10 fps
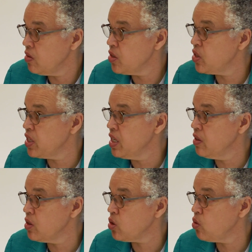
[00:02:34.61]
The city,
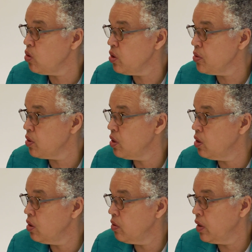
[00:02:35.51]
the schools,
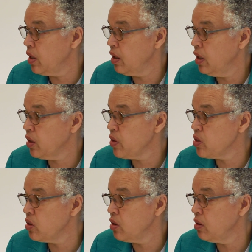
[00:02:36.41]
the
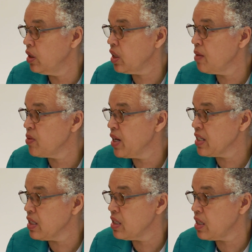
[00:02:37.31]
increase in the income
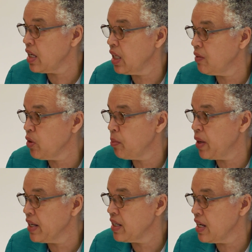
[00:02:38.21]
tax at the state level, the
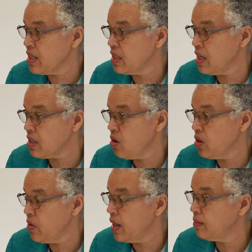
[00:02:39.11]
bag tax, yes,
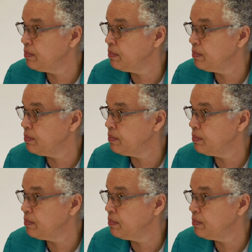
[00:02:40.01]
all of that.